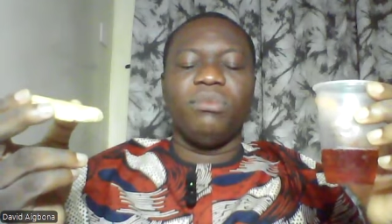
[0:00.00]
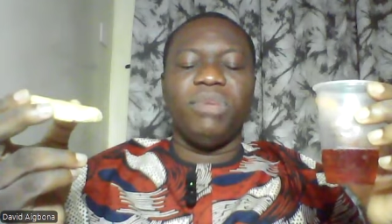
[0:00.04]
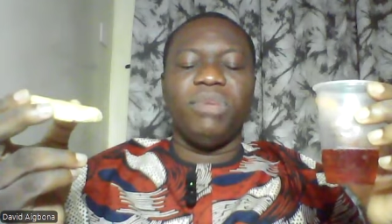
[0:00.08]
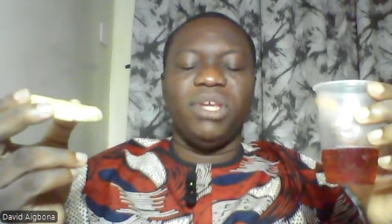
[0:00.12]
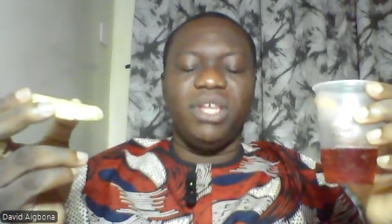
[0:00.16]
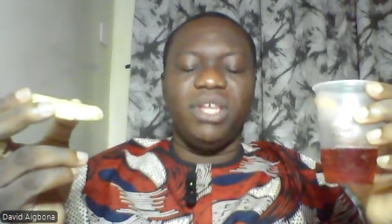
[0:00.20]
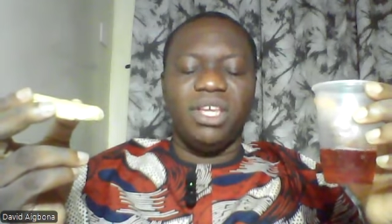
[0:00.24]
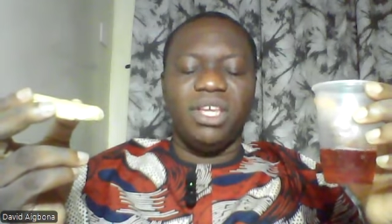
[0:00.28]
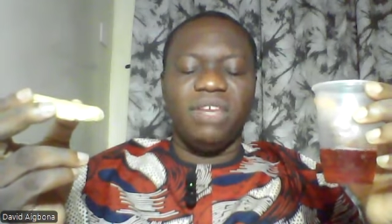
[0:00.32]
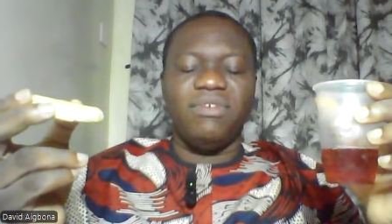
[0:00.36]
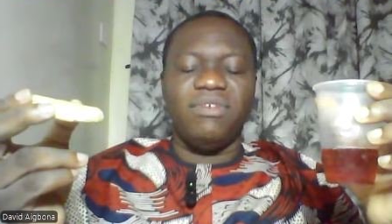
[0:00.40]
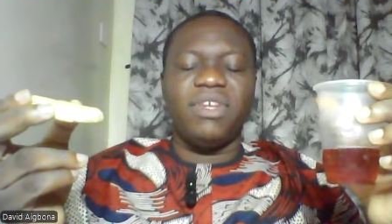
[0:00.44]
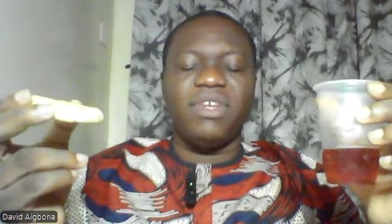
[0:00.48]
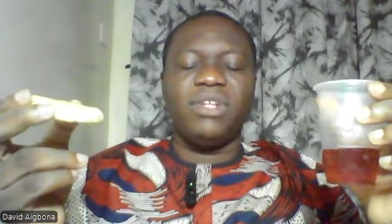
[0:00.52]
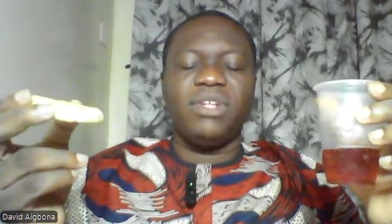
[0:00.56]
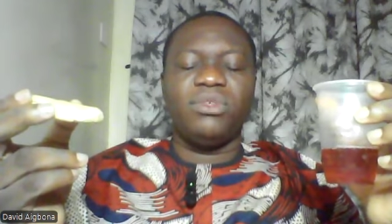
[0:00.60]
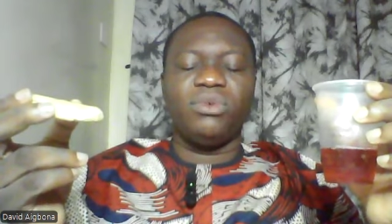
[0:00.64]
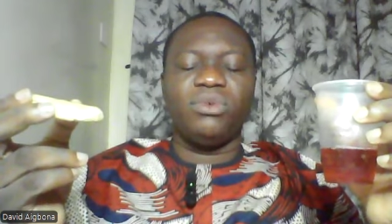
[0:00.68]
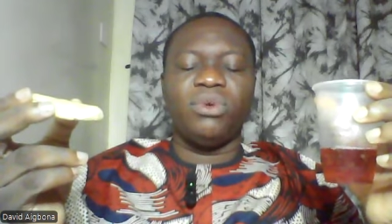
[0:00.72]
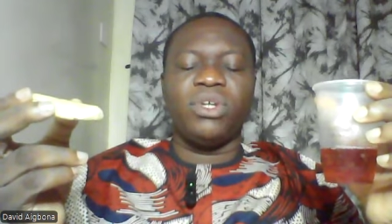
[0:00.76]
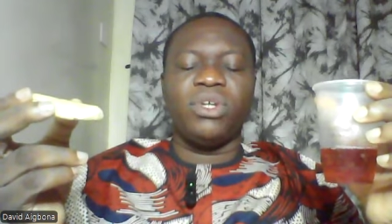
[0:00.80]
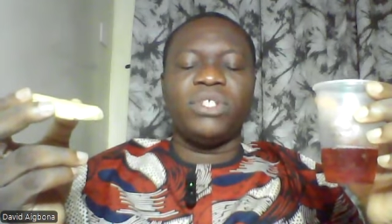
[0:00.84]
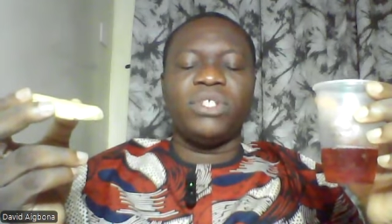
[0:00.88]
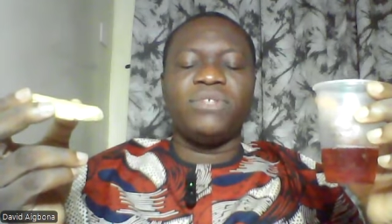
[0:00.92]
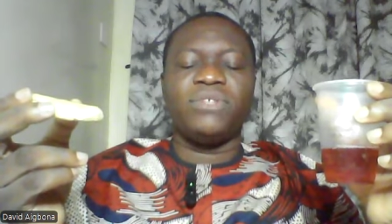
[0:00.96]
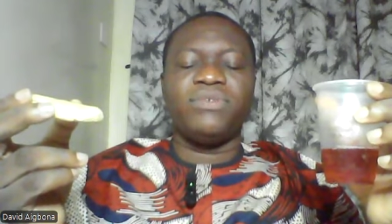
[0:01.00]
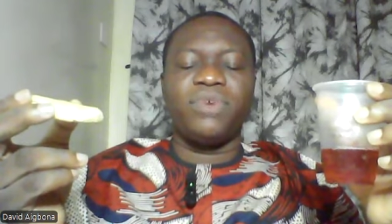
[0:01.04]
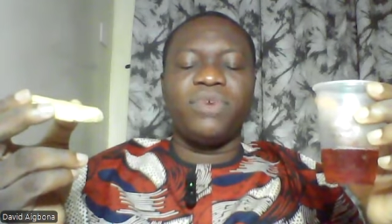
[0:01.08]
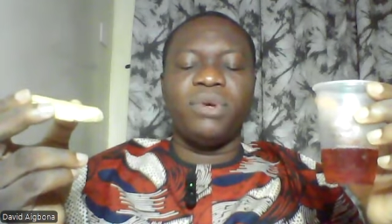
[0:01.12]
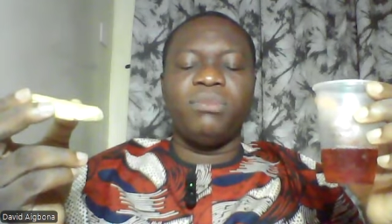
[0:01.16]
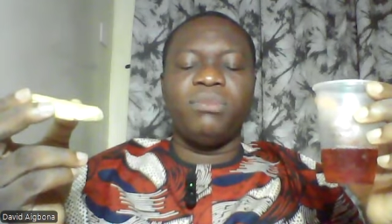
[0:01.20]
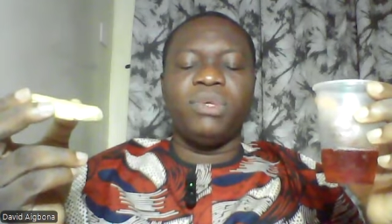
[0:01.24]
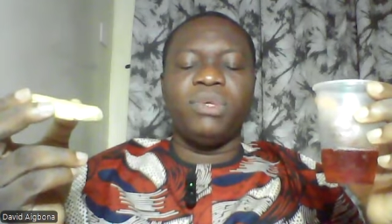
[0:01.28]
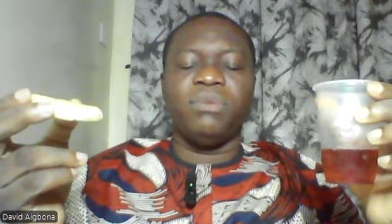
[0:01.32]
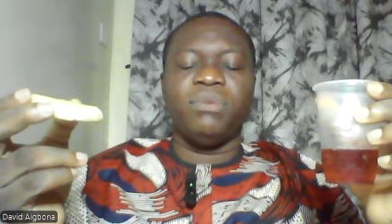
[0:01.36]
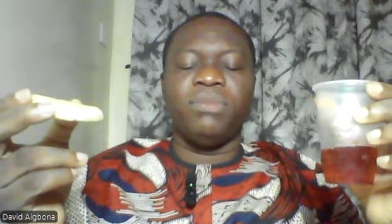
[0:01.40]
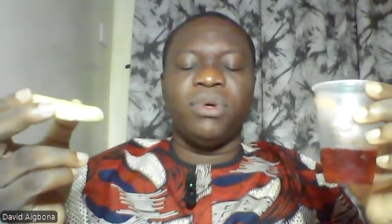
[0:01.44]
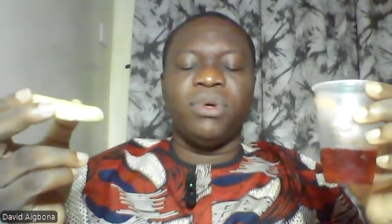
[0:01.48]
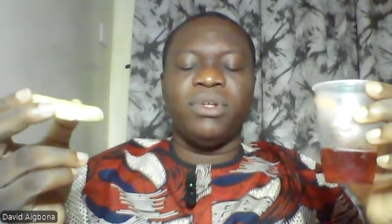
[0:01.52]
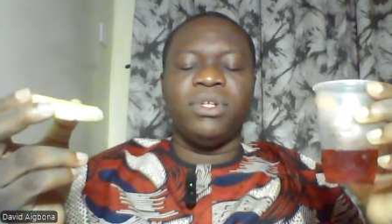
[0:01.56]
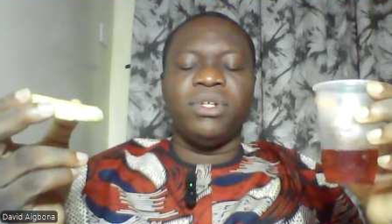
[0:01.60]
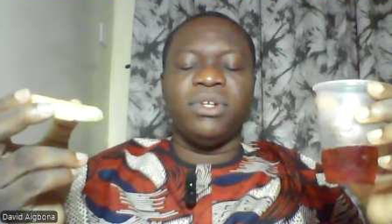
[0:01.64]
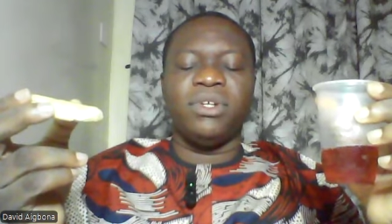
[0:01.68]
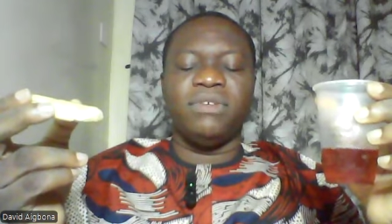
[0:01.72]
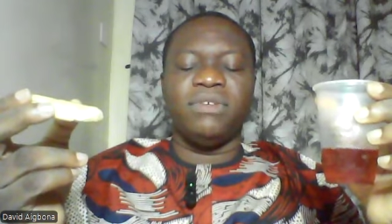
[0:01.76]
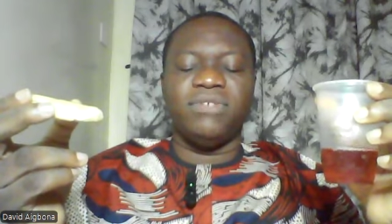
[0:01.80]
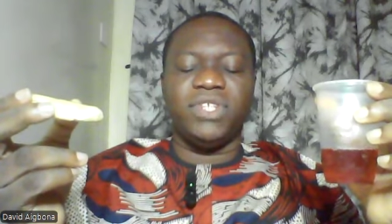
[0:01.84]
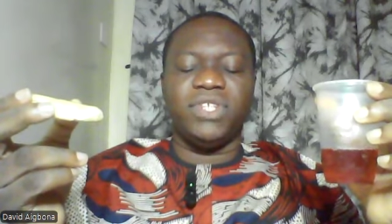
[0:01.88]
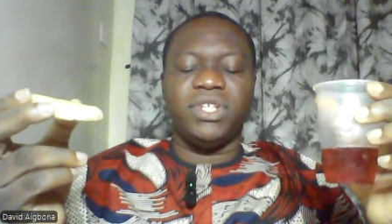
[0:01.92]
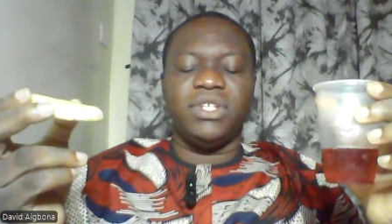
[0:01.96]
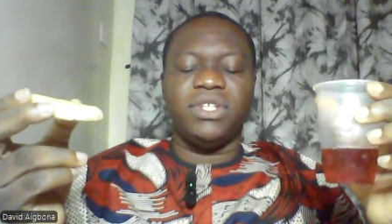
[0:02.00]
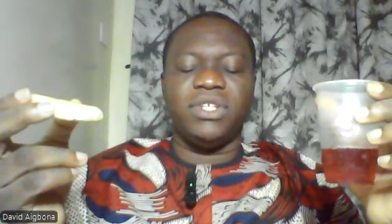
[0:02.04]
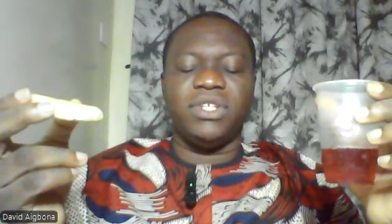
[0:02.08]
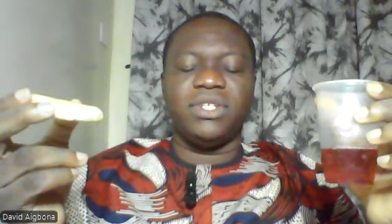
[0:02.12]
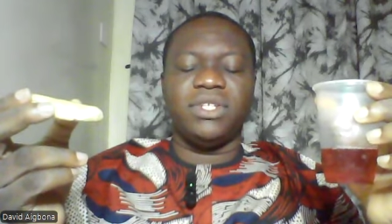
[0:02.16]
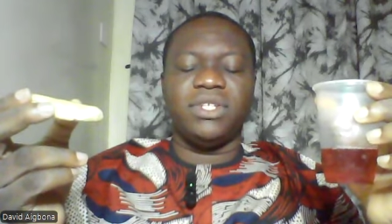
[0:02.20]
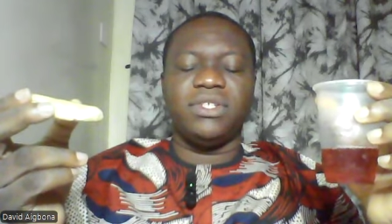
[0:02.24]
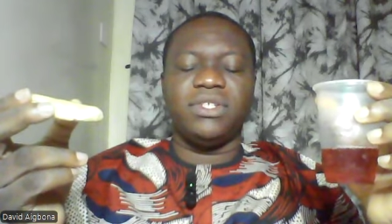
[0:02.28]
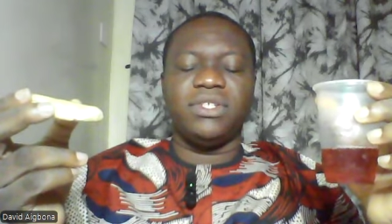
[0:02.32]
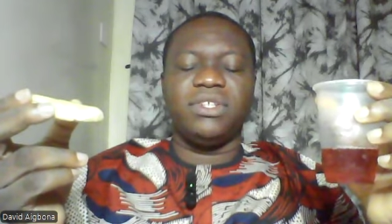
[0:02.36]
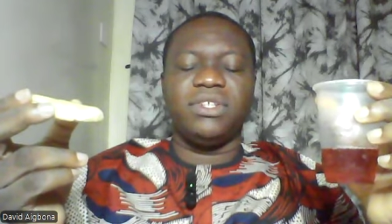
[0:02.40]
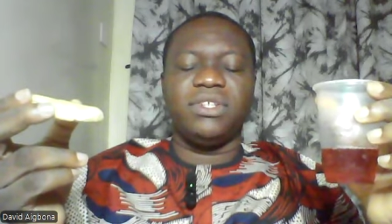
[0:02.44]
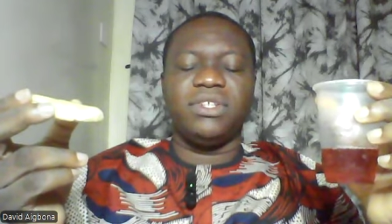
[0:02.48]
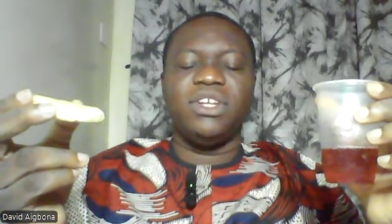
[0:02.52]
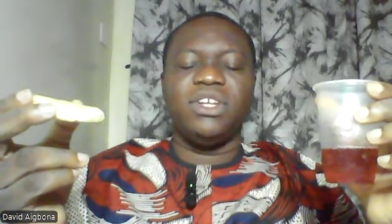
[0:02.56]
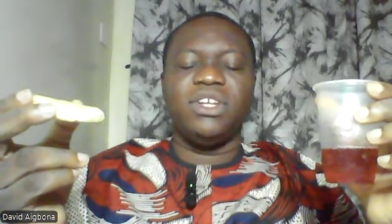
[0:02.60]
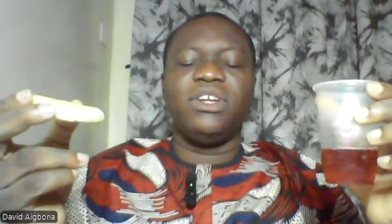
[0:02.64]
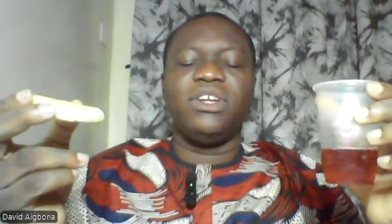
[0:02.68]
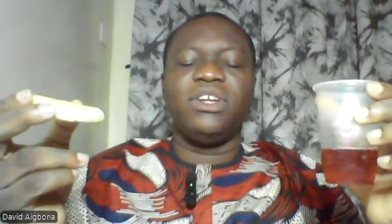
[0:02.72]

be given to us from the body of Jesus.